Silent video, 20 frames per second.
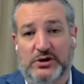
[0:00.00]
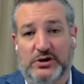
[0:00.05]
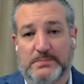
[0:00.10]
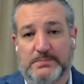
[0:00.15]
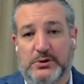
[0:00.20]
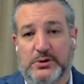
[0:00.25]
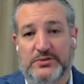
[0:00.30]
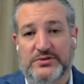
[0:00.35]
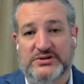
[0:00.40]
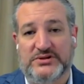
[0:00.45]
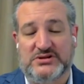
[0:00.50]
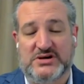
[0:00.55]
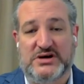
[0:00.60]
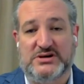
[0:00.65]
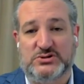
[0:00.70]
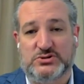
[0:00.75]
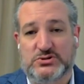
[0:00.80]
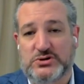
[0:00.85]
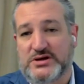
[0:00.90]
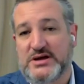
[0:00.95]
going to pull this
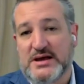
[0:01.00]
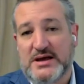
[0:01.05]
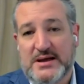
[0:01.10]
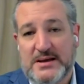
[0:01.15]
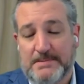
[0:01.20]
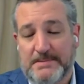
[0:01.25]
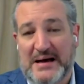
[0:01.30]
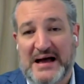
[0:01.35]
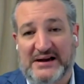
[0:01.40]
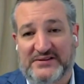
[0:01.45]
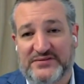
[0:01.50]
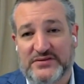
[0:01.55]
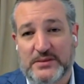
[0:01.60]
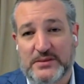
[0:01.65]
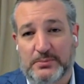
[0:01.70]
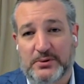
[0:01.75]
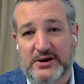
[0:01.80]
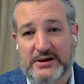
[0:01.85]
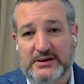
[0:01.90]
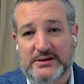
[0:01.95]
country back from the
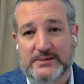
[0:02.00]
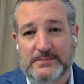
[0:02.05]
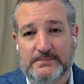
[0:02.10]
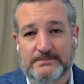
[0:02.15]
brink.